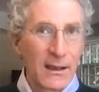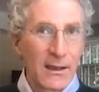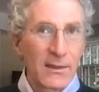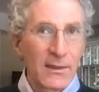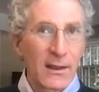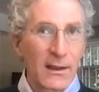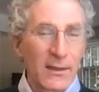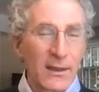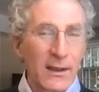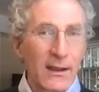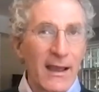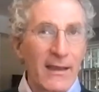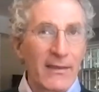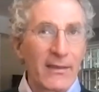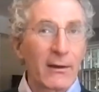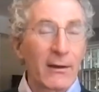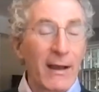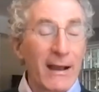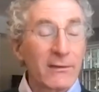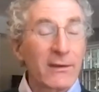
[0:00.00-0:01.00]
And
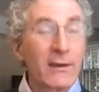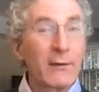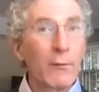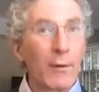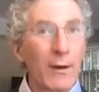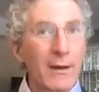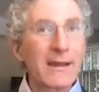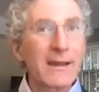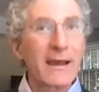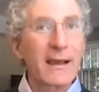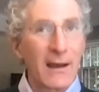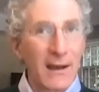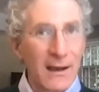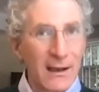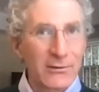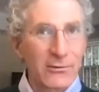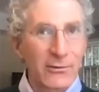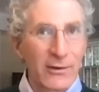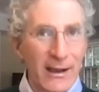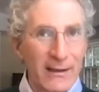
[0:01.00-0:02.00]
there actually was a
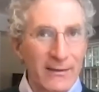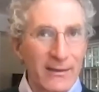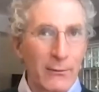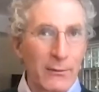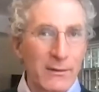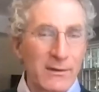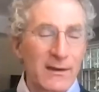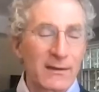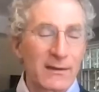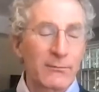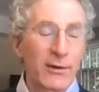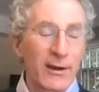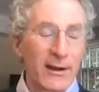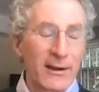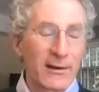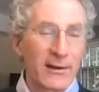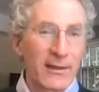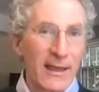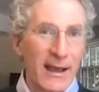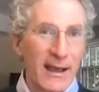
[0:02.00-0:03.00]
contract that was done prior
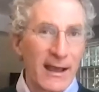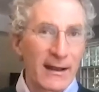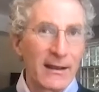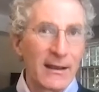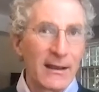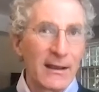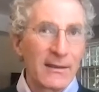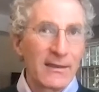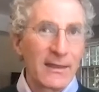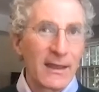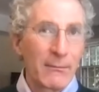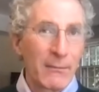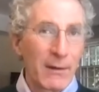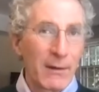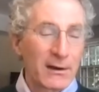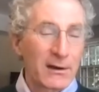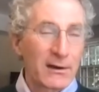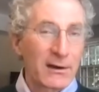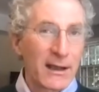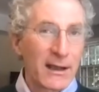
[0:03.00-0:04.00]
to that
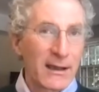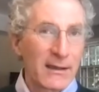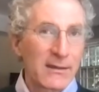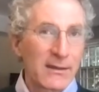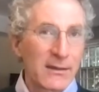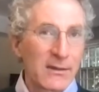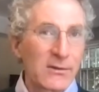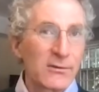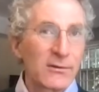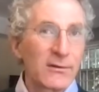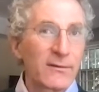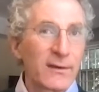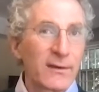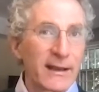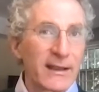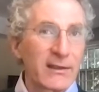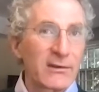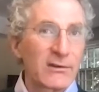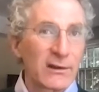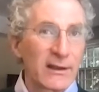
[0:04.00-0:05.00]
modernized the student
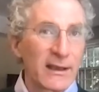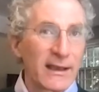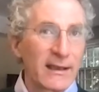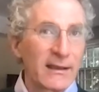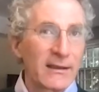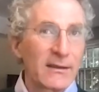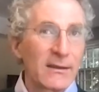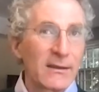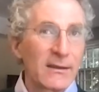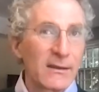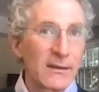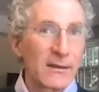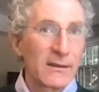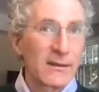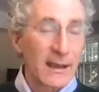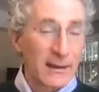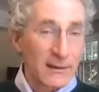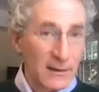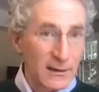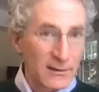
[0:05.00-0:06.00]
financial aid
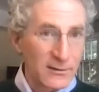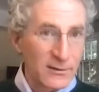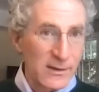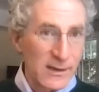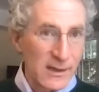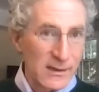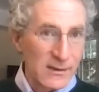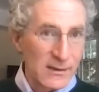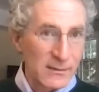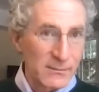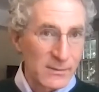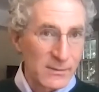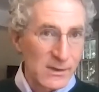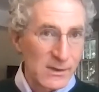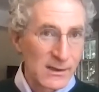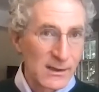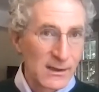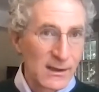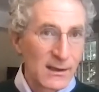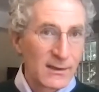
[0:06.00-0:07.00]
technology systems.
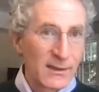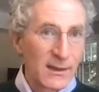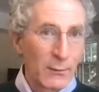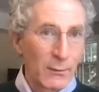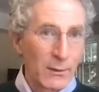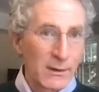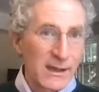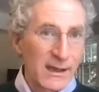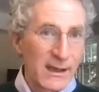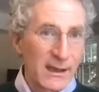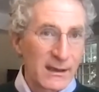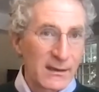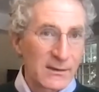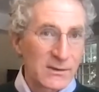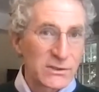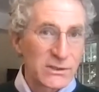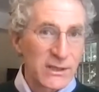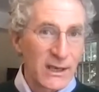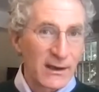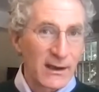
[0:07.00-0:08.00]
That was a
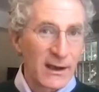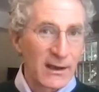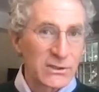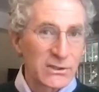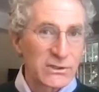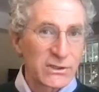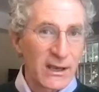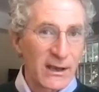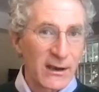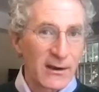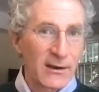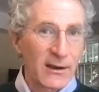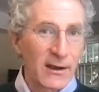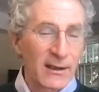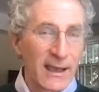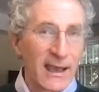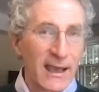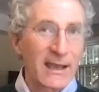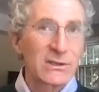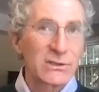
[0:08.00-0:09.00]

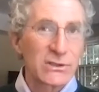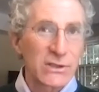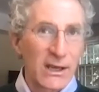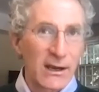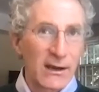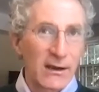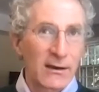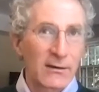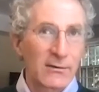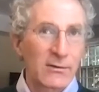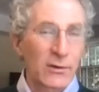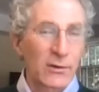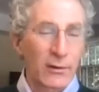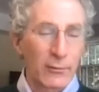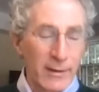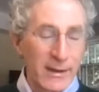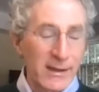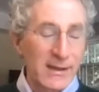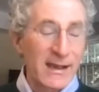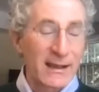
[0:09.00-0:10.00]
gain share, sort of
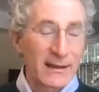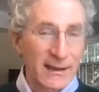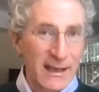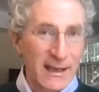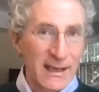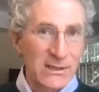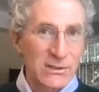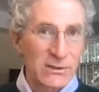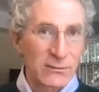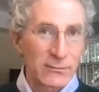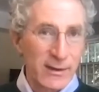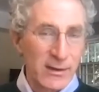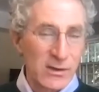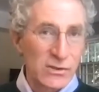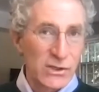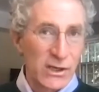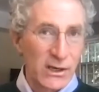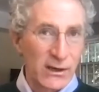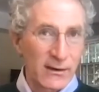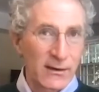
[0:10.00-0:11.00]
risk allocation, risk
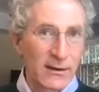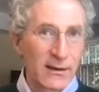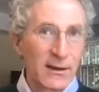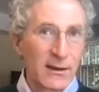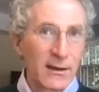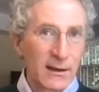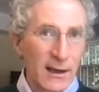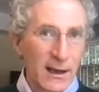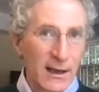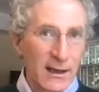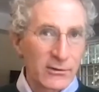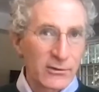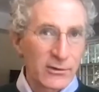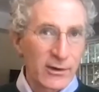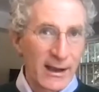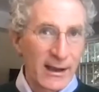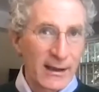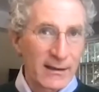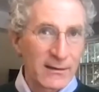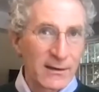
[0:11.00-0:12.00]
share
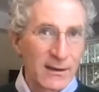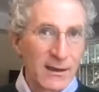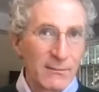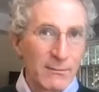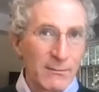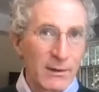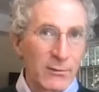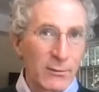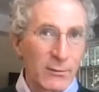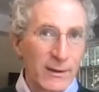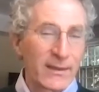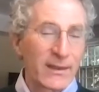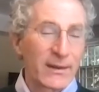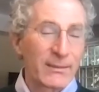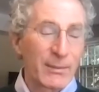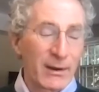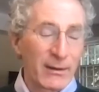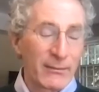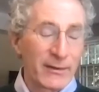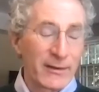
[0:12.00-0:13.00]
contract between the
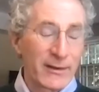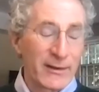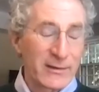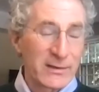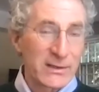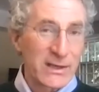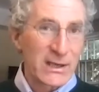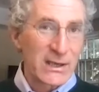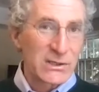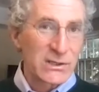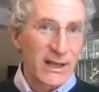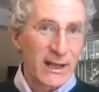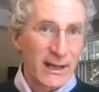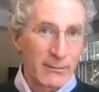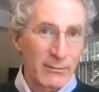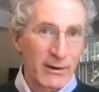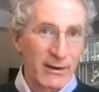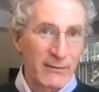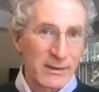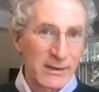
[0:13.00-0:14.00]
Department of Education and a
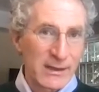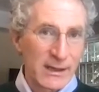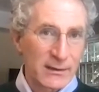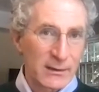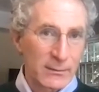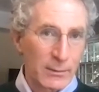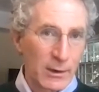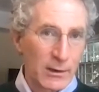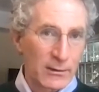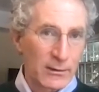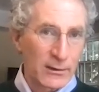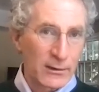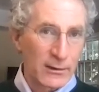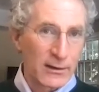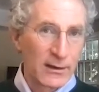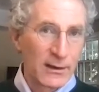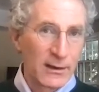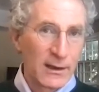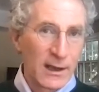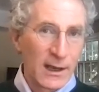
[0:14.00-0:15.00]
private sector partner.
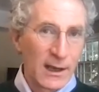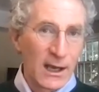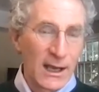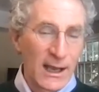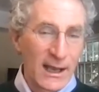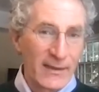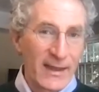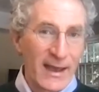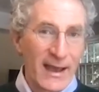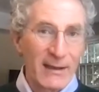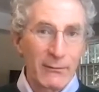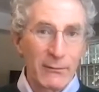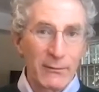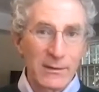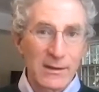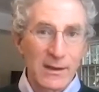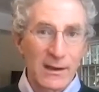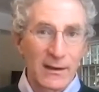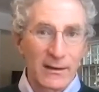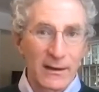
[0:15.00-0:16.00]
And that was
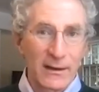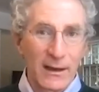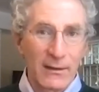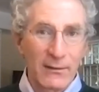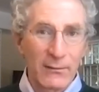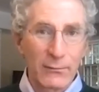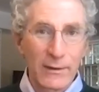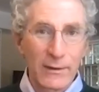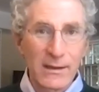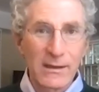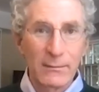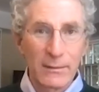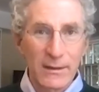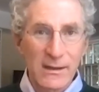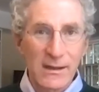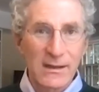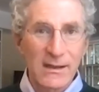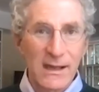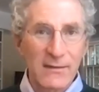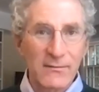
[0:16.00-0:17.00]
done reasonably
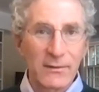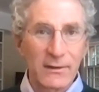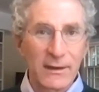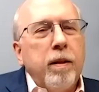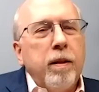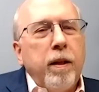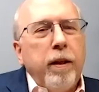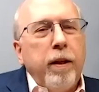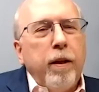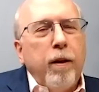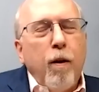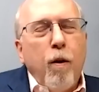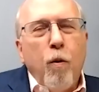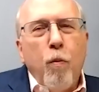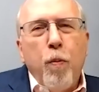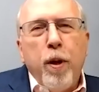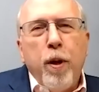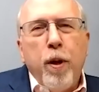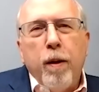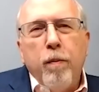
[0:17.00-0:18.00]
successfully.
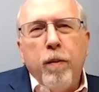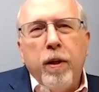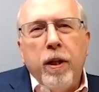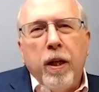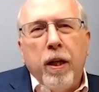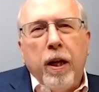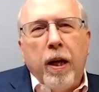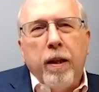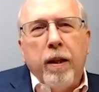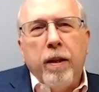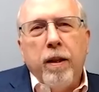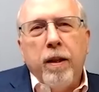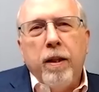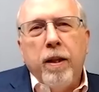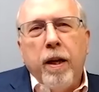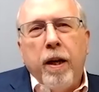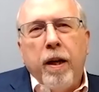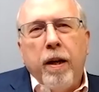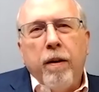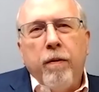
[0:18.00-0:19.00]
OPM did
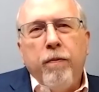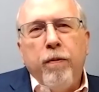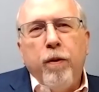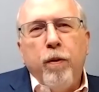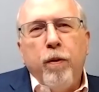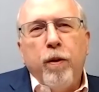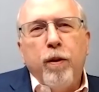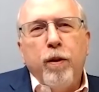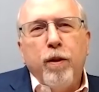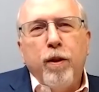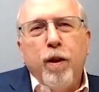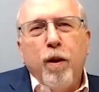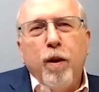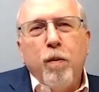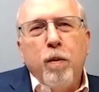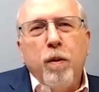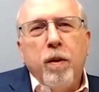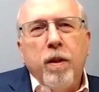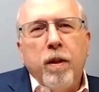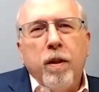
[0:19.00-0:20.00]
that a few years ago
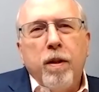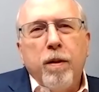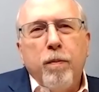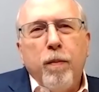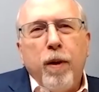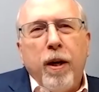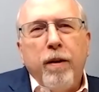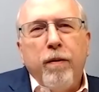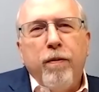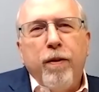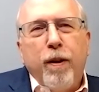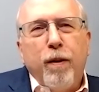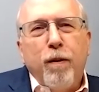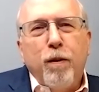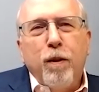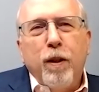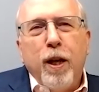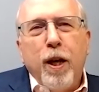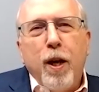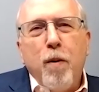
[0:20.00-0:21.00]
with the Combined
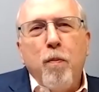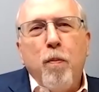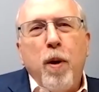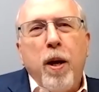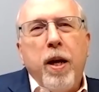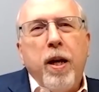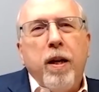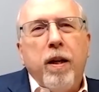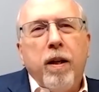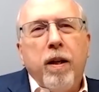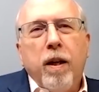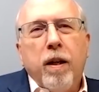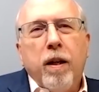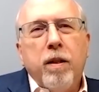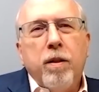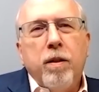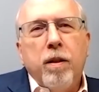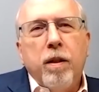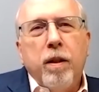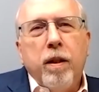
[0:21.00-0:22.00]
Federal Campaign,
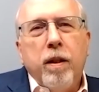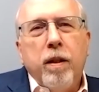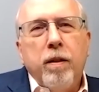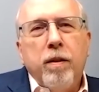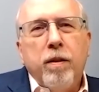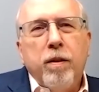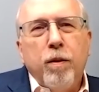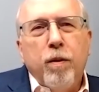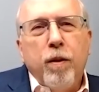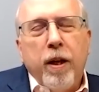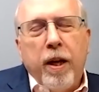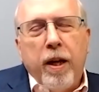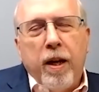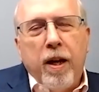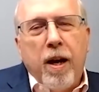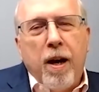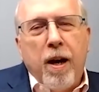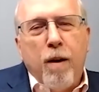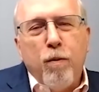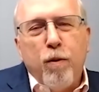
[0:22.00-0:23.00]
actually. So they
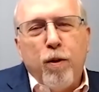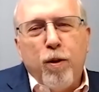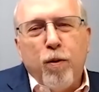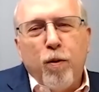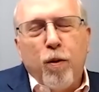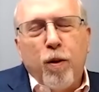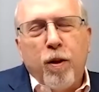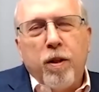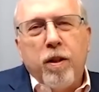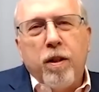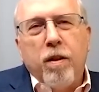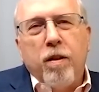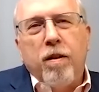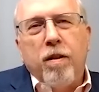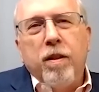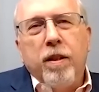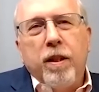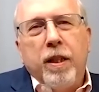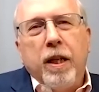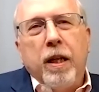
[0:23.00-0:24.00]
outsourced
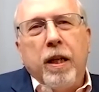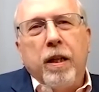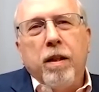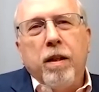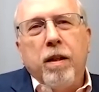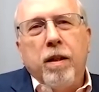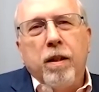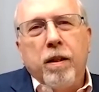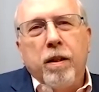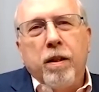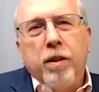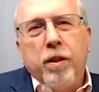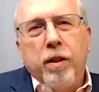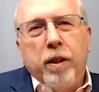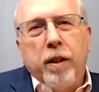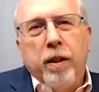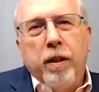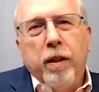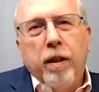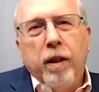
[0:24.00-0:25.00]
all the
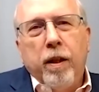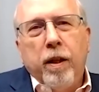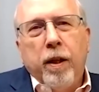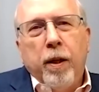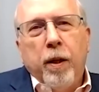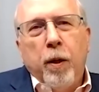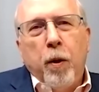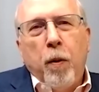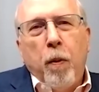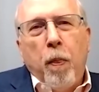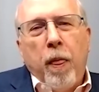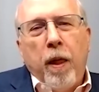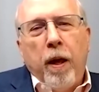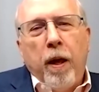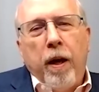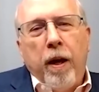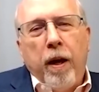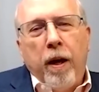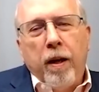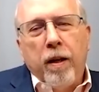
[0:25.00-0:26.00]
technology,
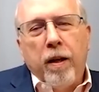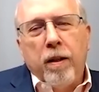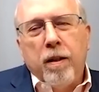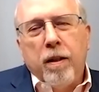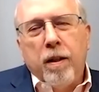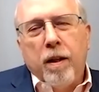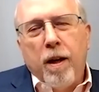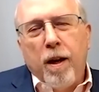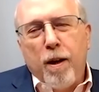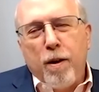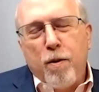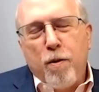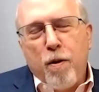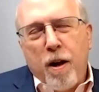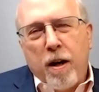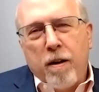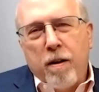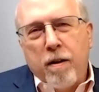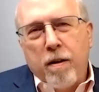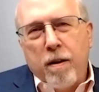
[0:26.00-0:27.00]
and the
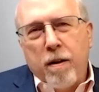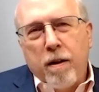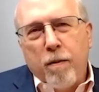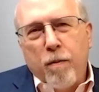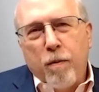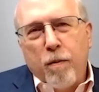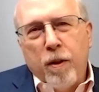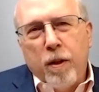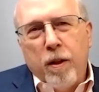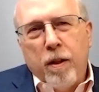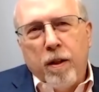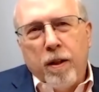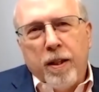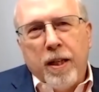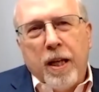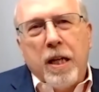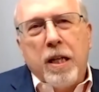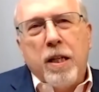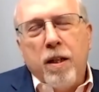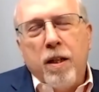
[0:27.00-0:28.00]
contractor would
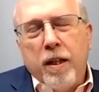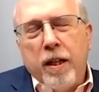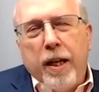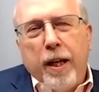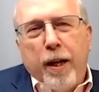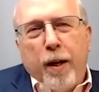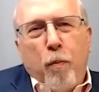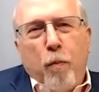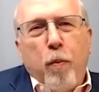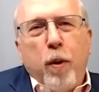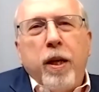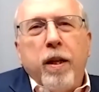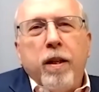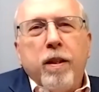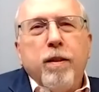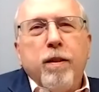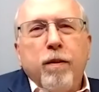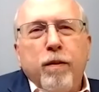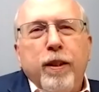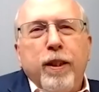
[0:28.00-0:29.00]
essentially get a
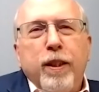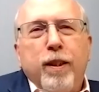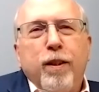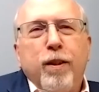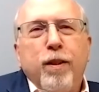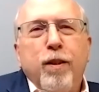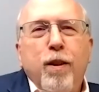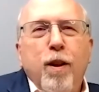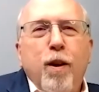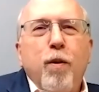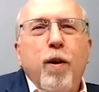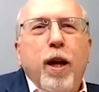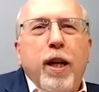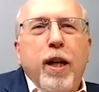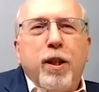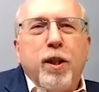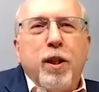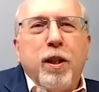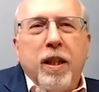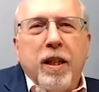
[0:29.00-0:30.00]
piece of each
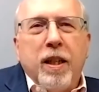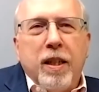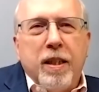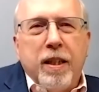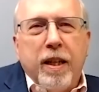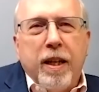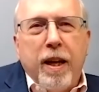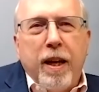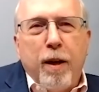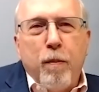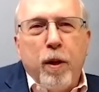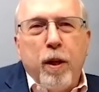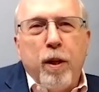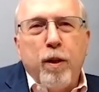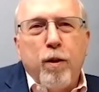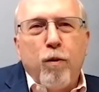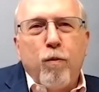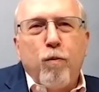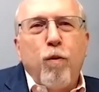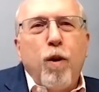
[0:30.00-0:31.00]
donation as it came in
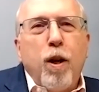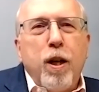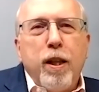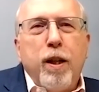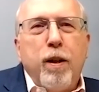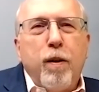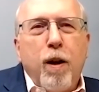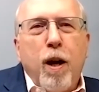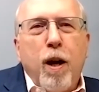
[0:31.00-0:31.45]
to run their